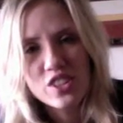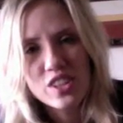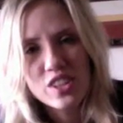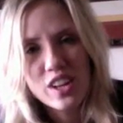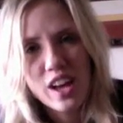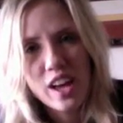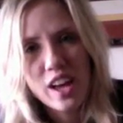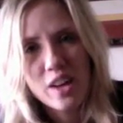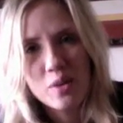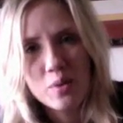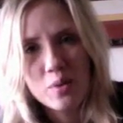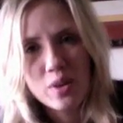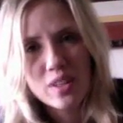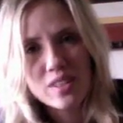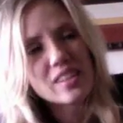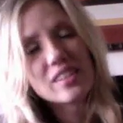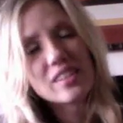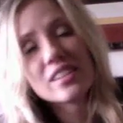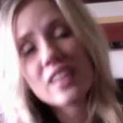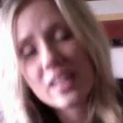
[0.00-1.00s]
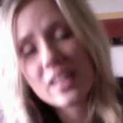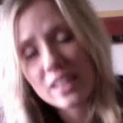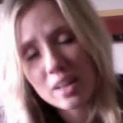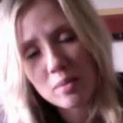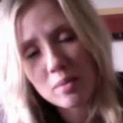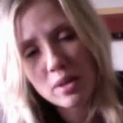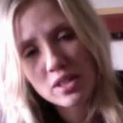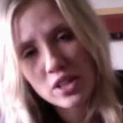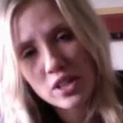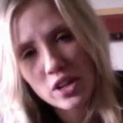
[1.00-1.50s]
I was in line to get
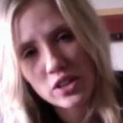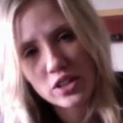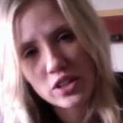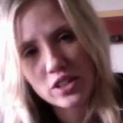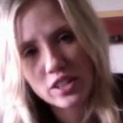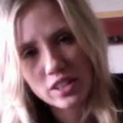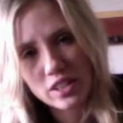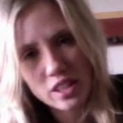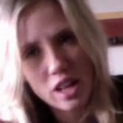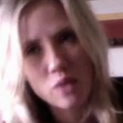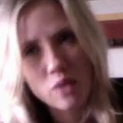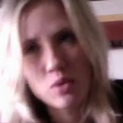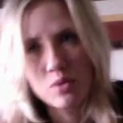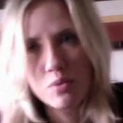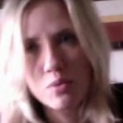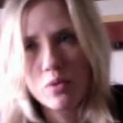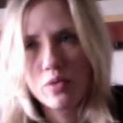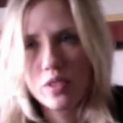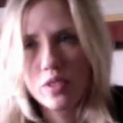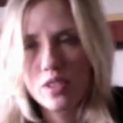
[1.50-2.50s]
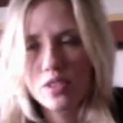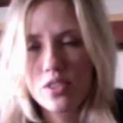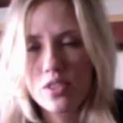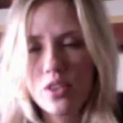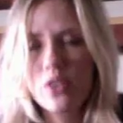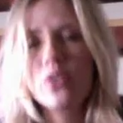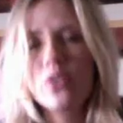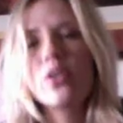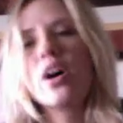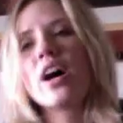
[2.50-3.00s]
my daughter and then the line was moving, so
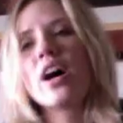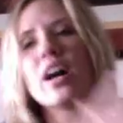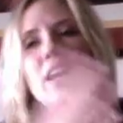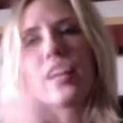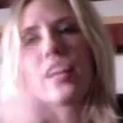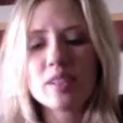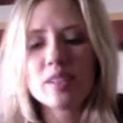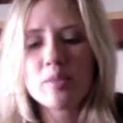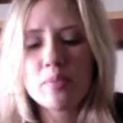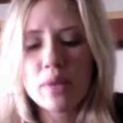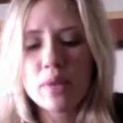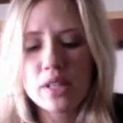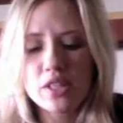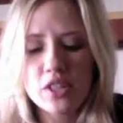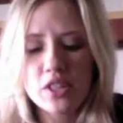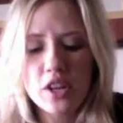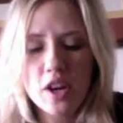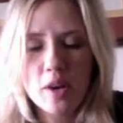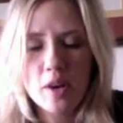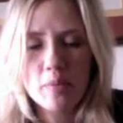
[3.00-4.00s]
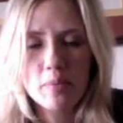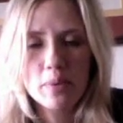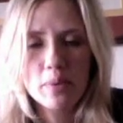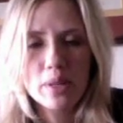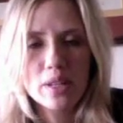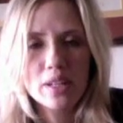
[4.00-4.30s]
I picked her up,